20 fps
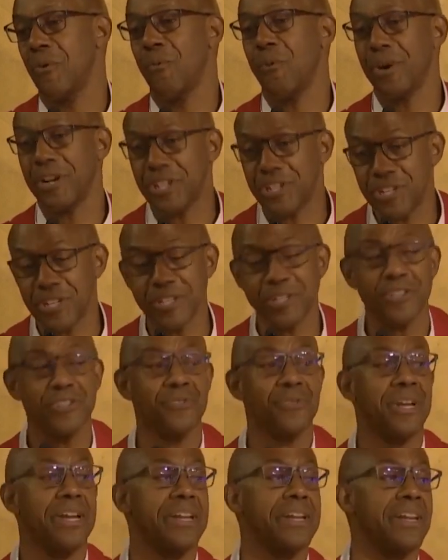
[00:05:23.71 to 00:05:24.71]
where
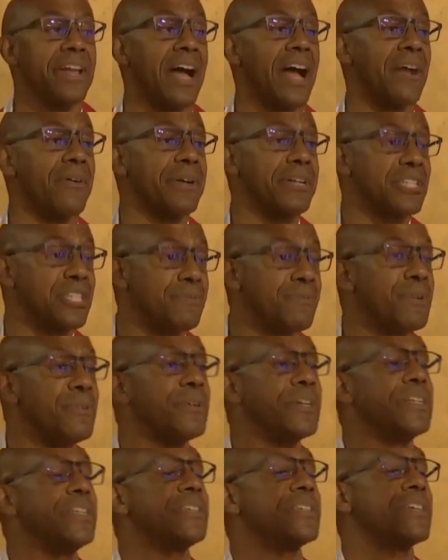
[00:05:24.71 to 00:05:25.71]
children are
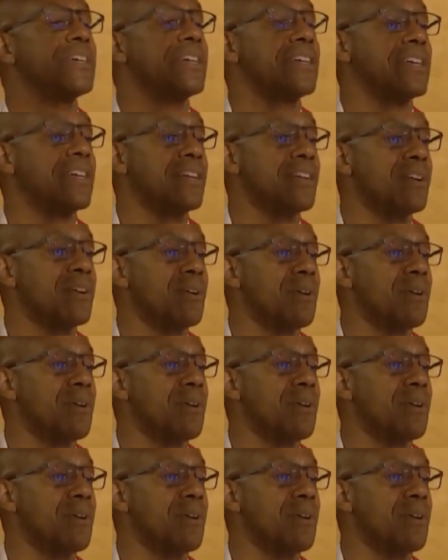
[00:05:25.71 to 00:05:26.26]
experiencing